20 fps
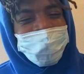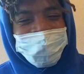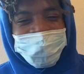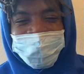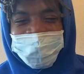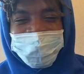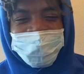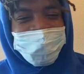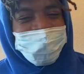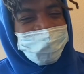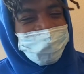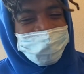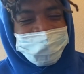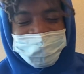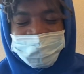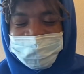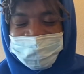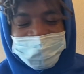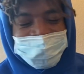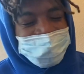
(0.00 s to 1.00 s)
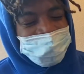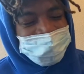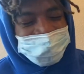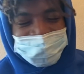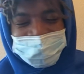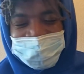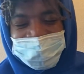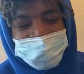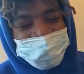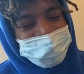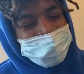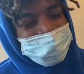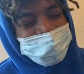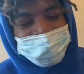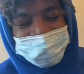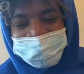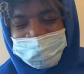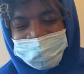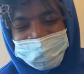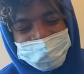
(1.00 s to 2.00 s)
y'all. That was
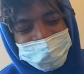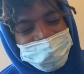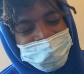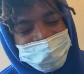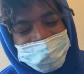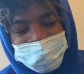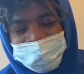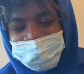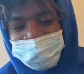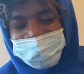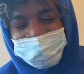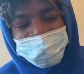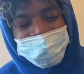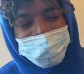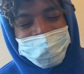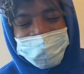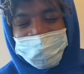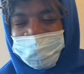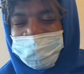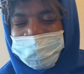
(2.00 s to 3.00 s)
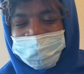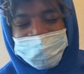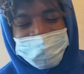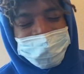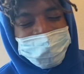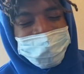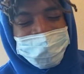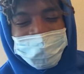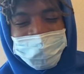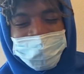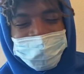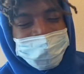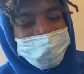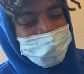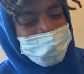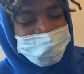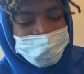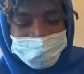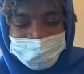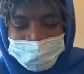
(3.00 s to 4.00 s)
unnecessary. It wasn't
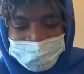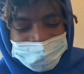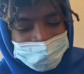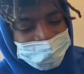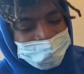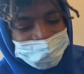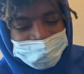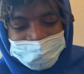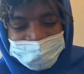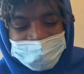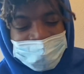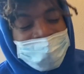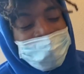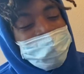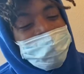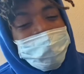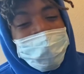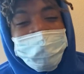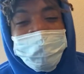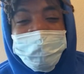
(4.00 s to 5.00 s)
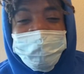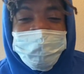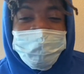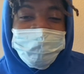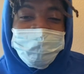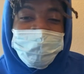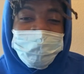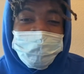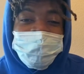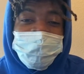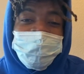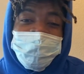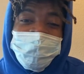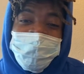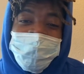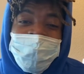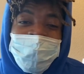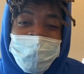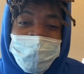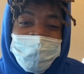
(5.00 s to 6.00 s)
needed. I tried to think something on the
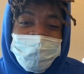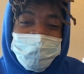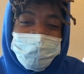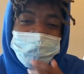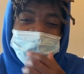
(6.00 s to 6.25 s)
fly,